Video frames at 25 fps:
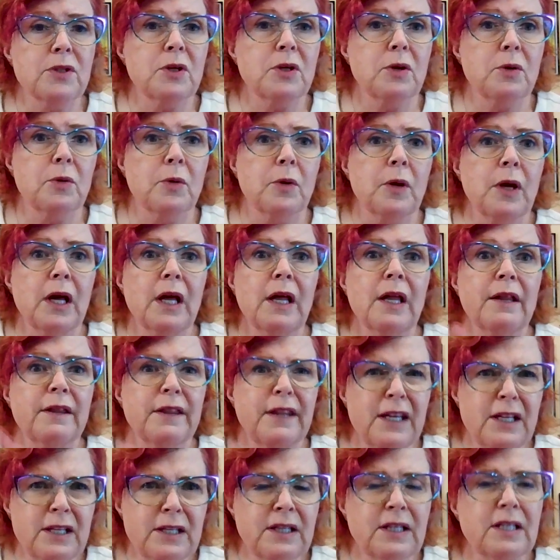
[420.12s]
and so
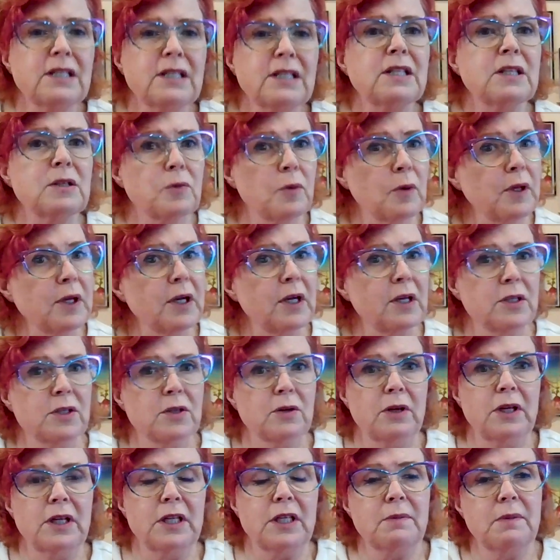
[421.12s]
this is really
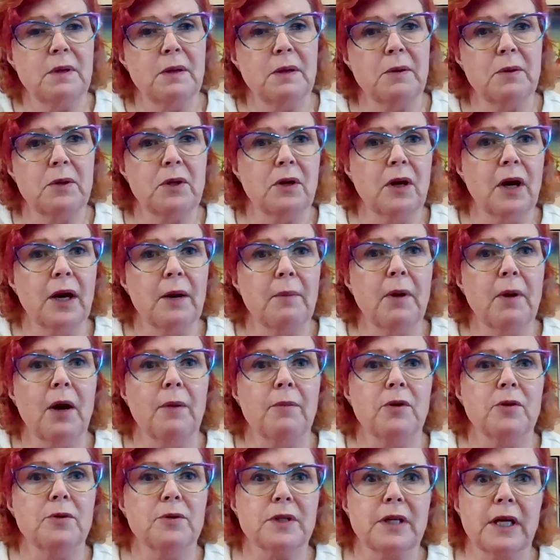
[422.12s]
concerning to me when you got a
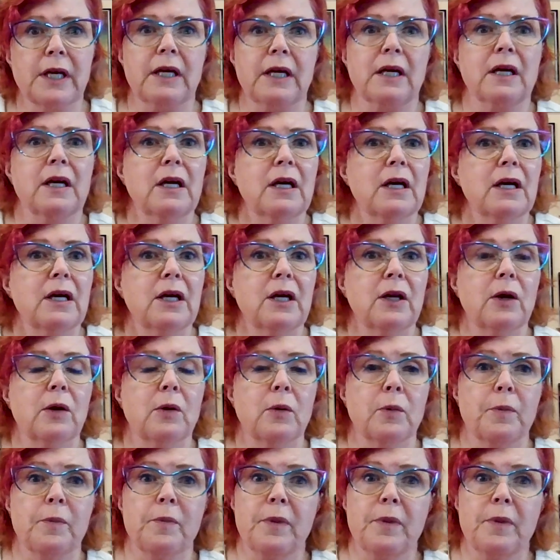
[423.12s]
mom who's like, you know,